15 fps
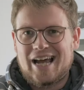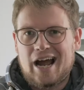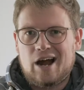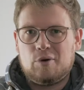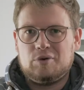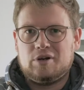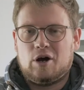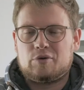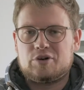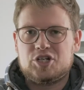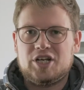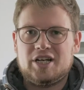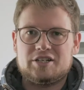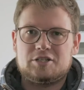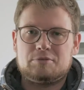down our
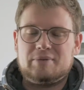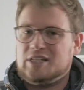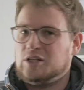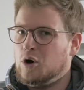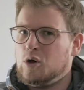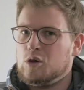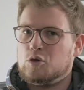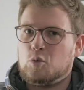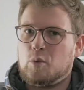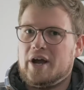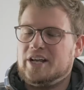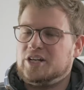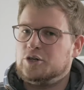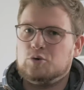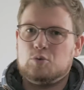shutter speed all the
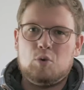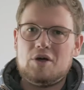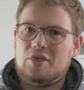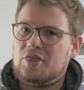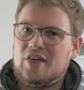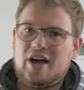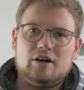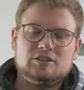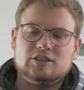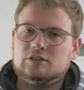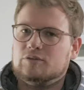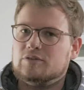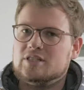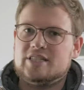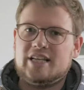way to
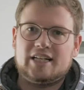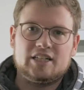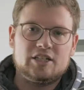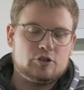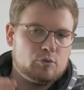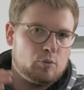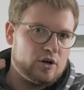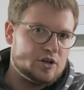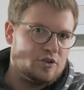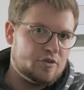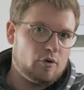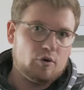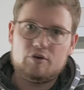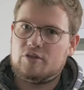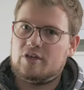1/1000th of a second,
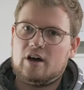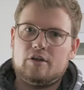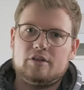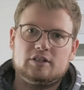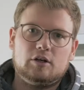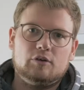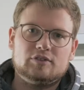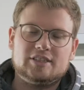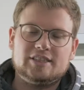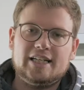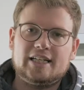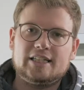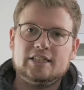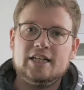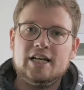1/4000th of a
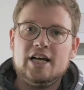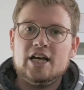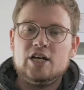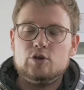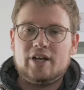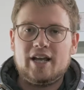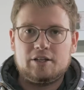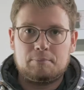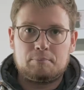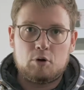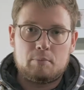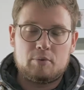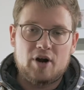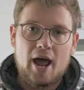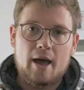second to get a
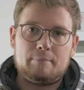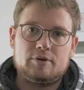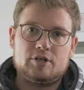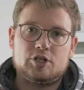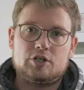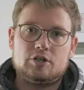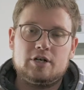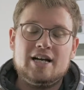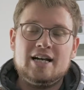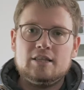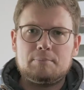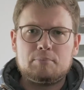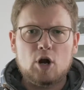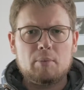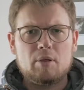proper aperture.
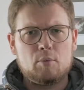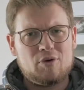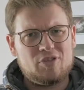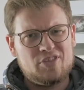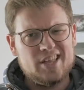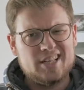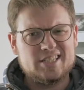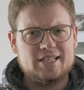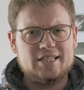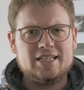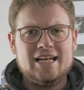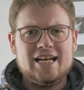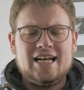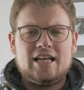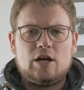The problem with this
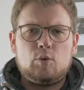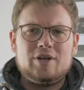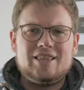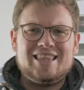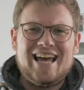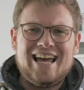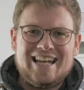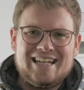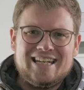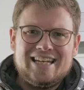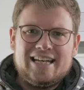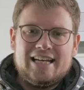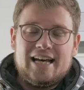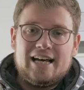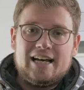is that we then
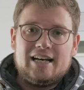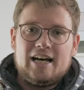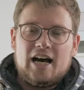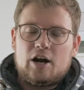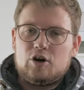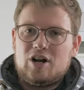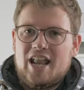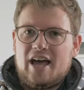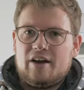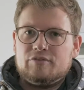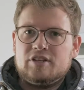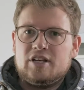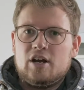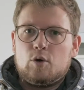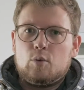are
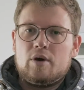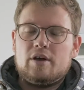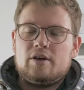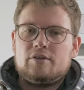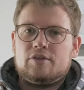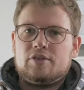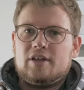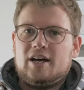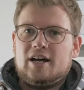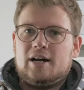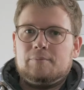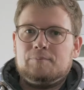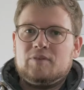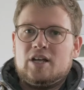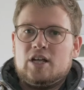left with
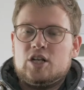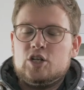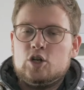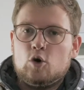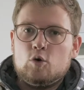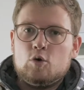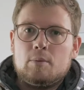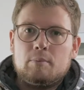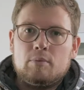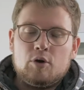no